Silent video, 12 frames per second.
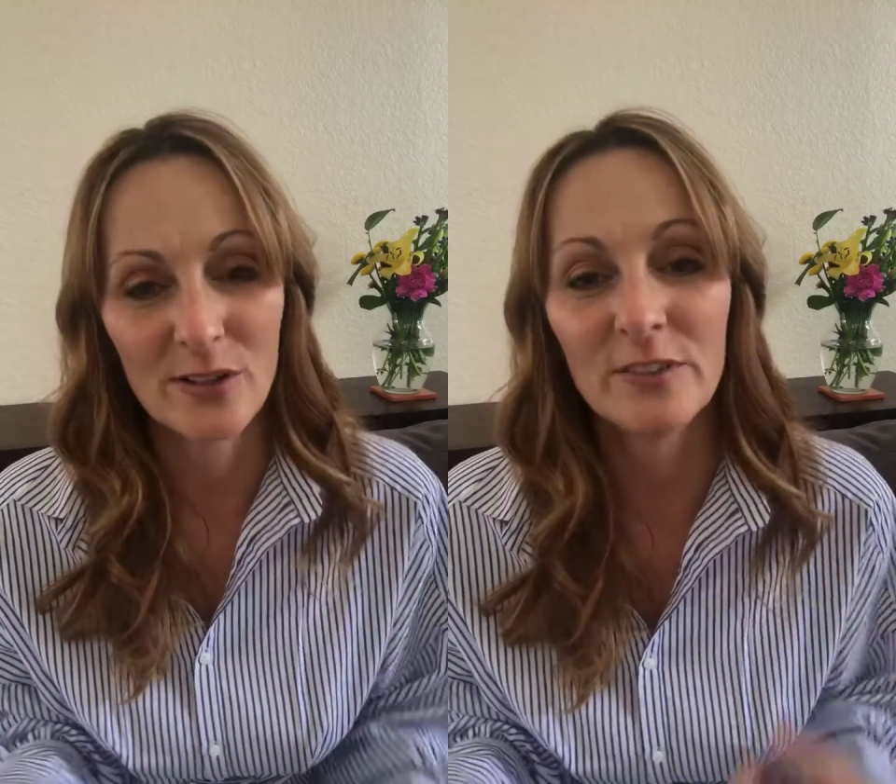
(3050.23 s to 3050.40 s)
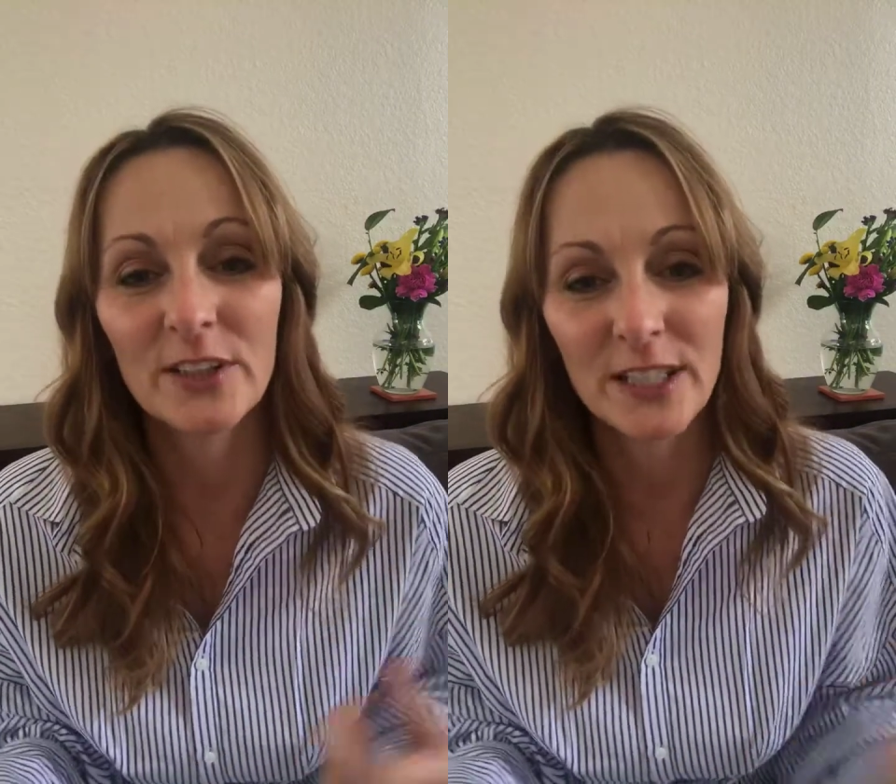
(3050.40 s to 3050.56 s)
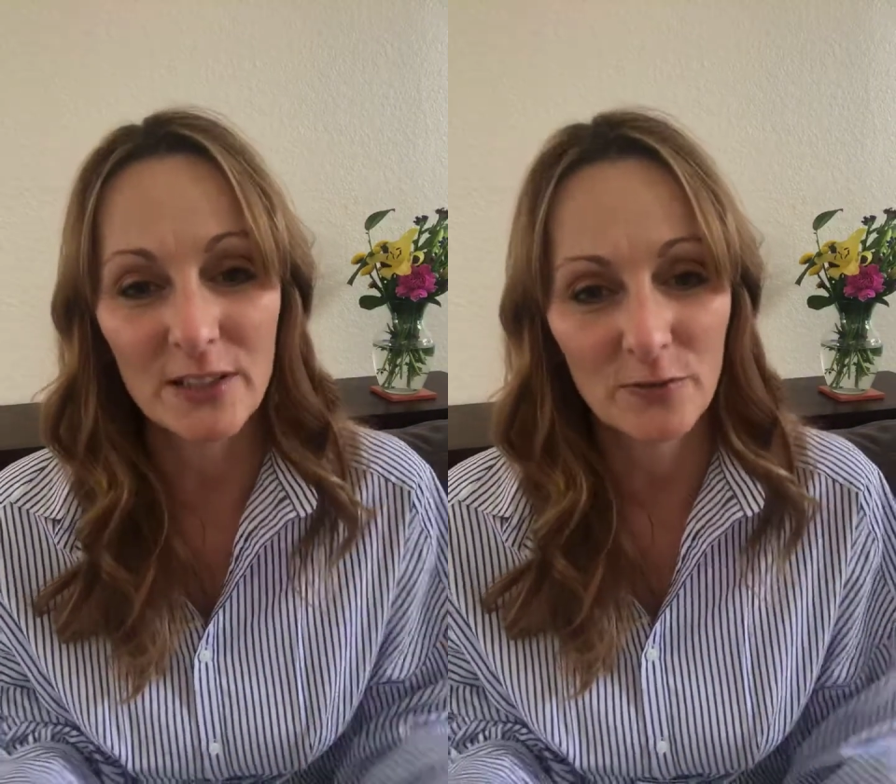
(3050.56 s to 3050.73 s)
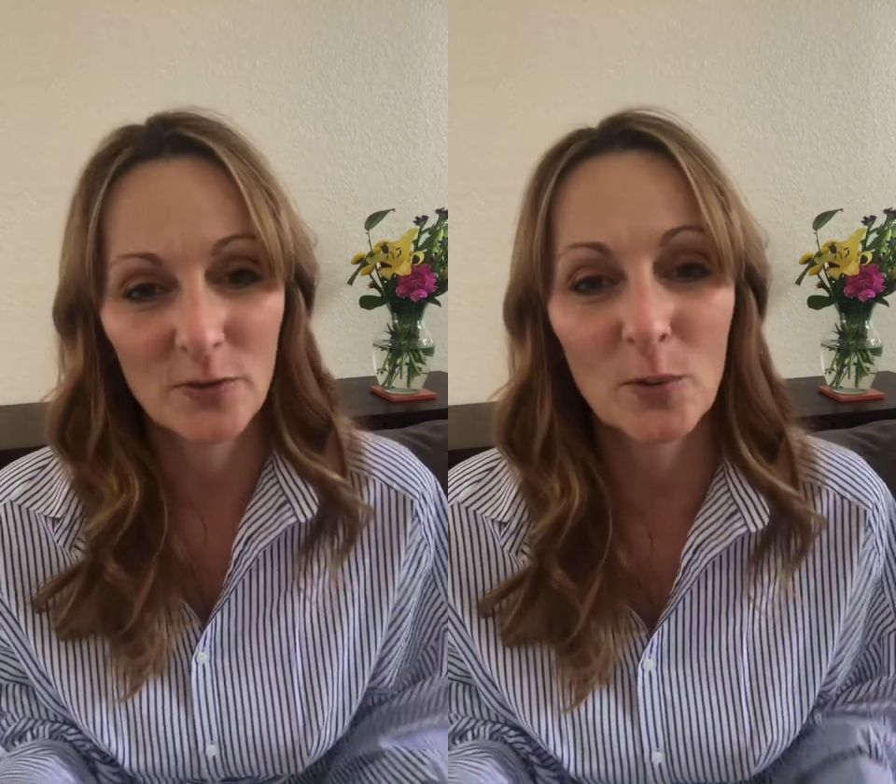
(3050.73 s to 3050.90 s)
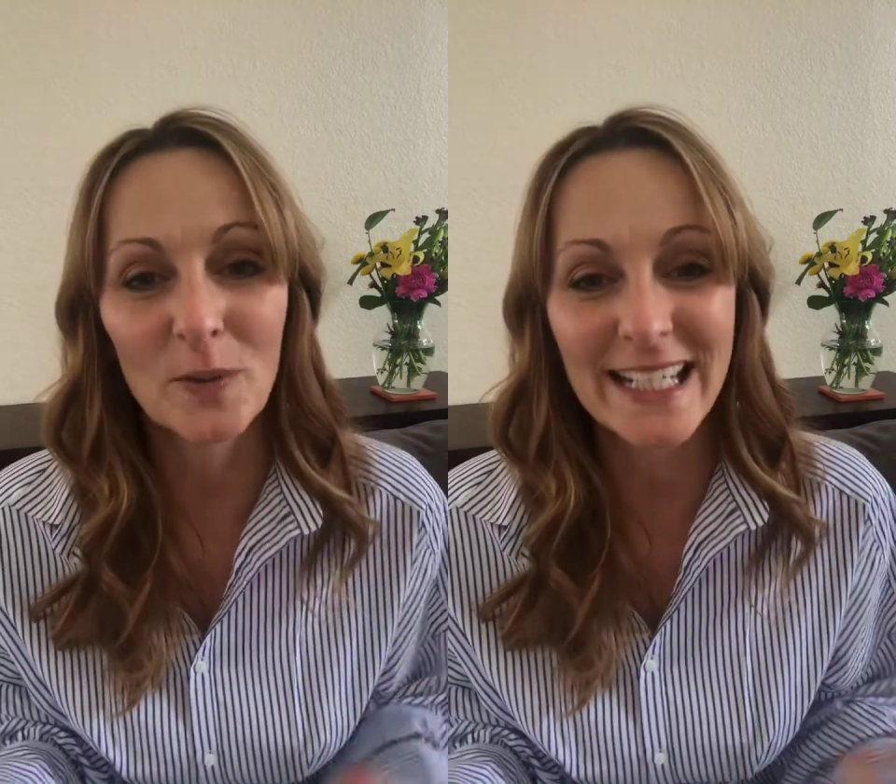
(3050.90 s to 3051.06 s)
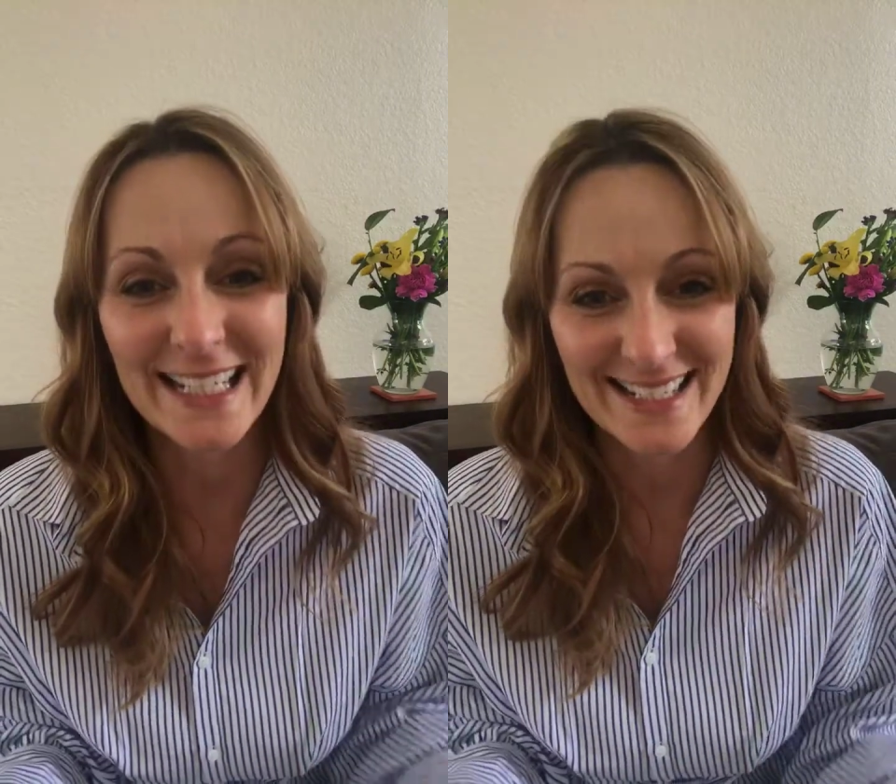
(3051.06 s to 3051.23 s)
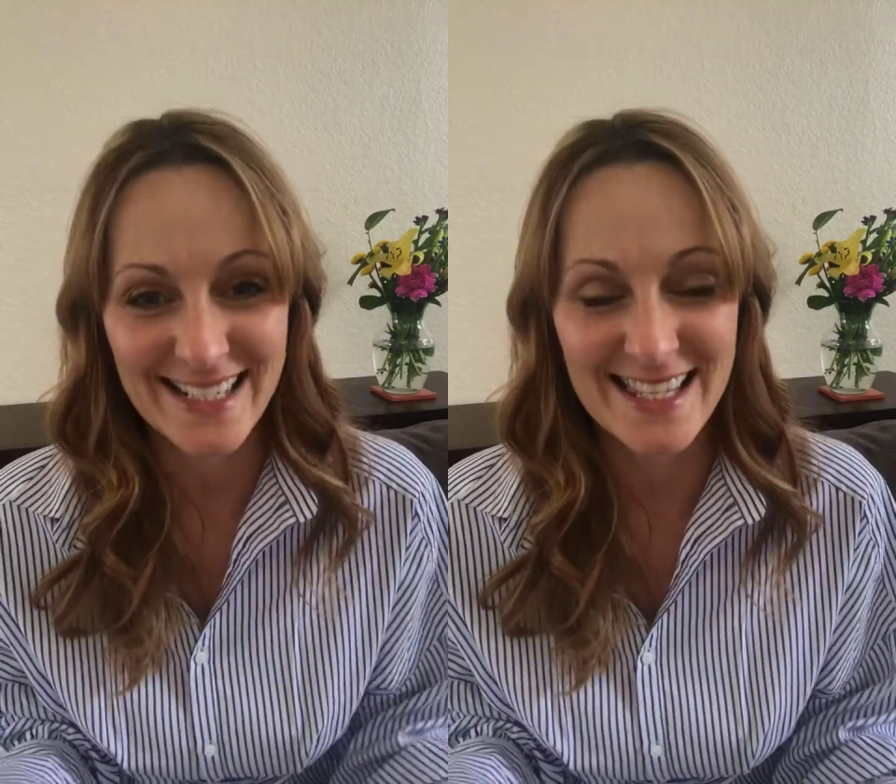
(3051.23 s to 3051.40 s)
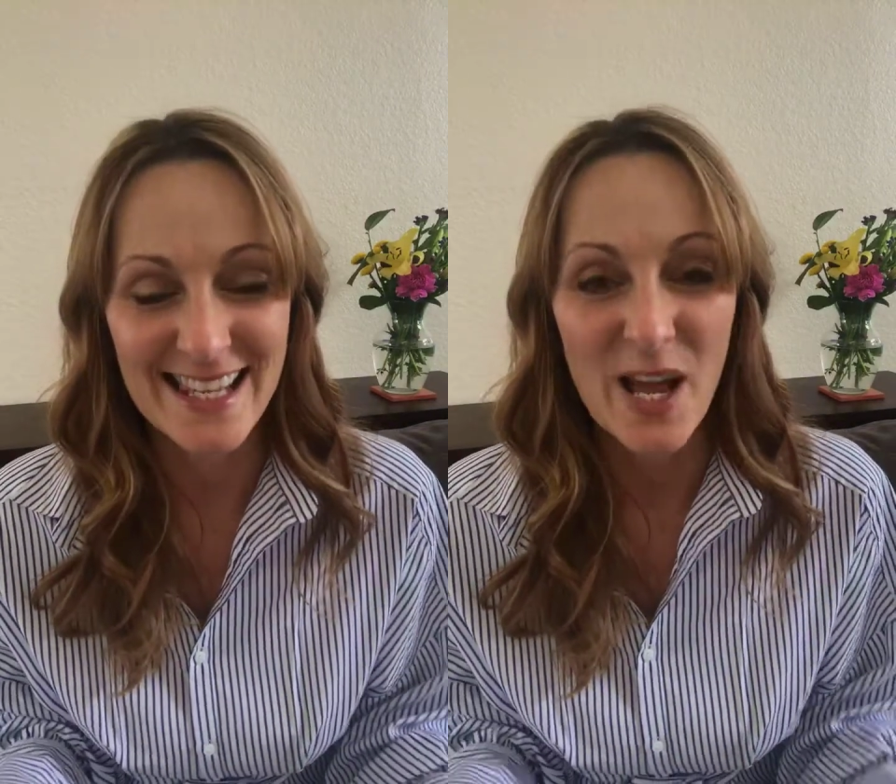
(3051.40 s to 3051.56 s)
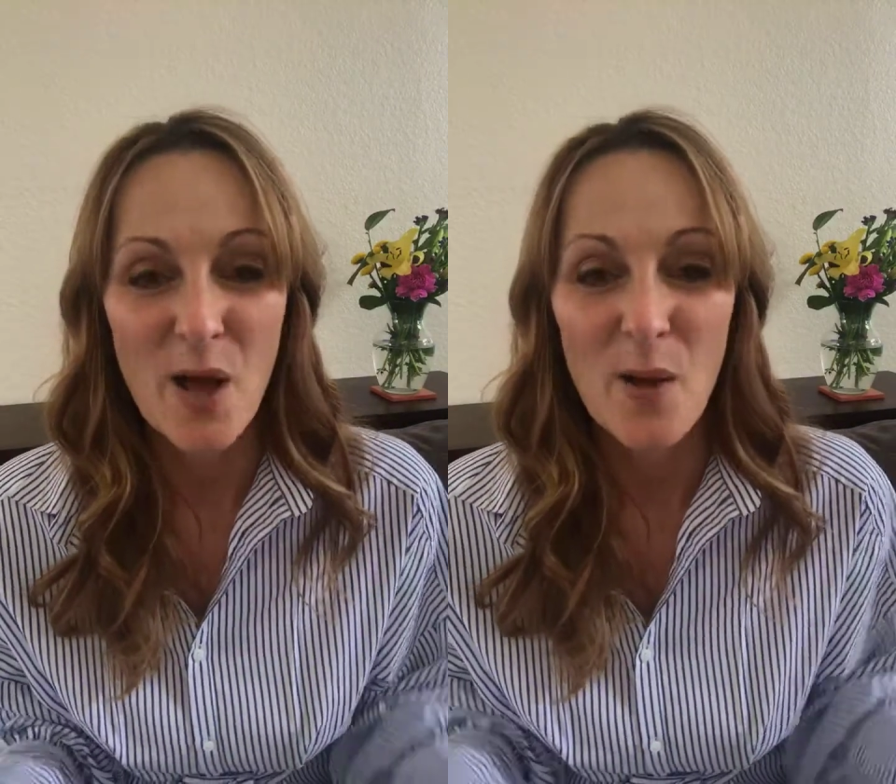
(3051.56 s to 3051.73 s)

of looking for weeks.